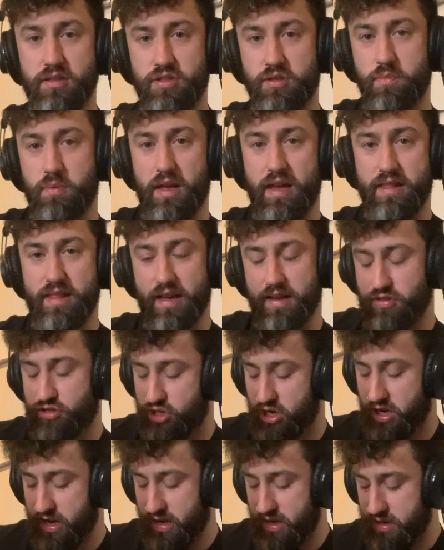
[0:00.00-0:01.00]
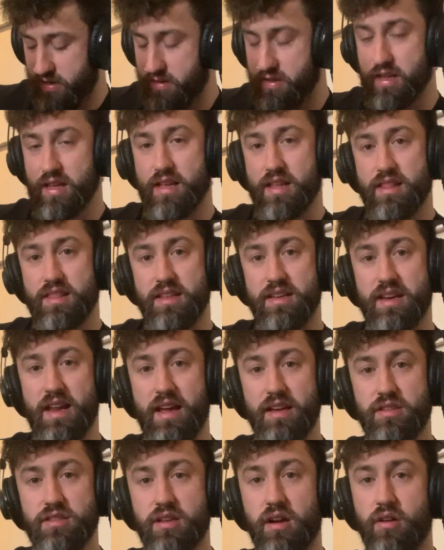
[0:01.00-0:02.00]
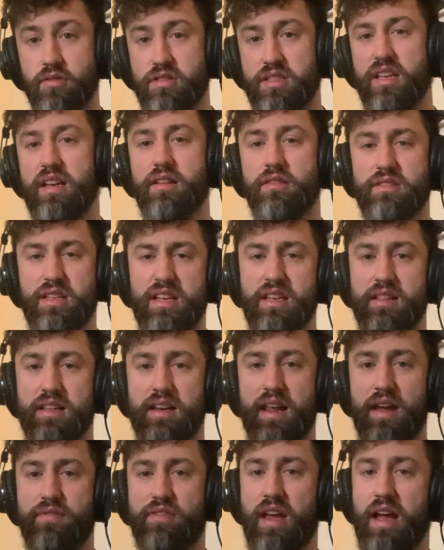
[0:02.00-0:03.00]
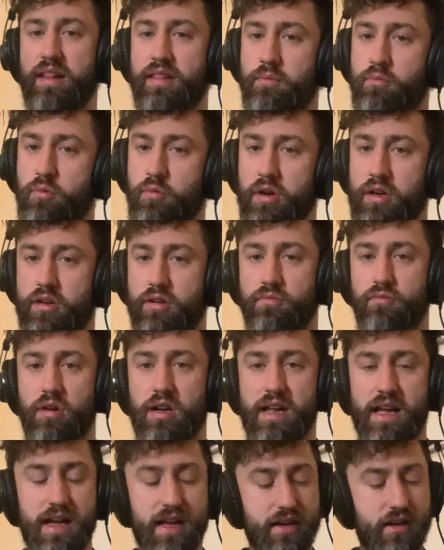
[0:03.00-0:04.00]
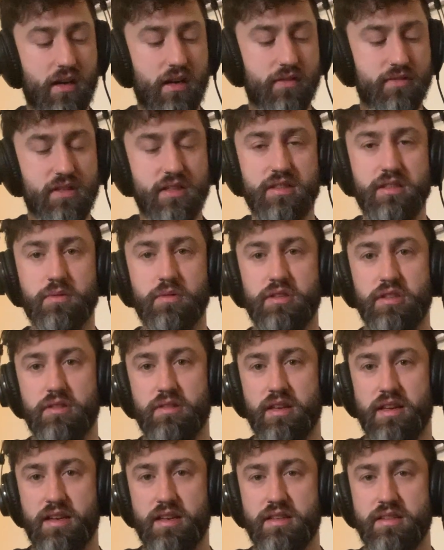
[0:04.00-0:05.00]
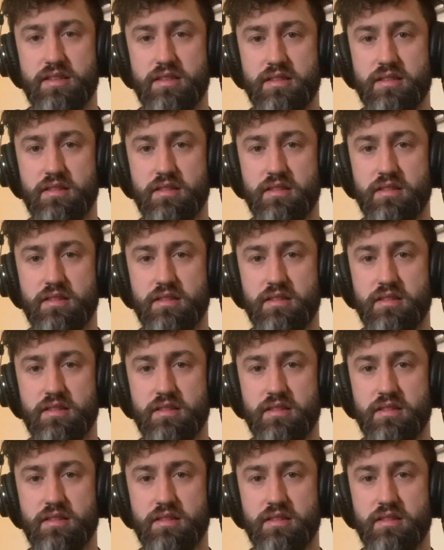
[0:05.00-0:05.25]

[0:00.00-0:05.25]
Just play that G. The next, I'll tell you the left hand, then we'll work on right hand after. So we do this.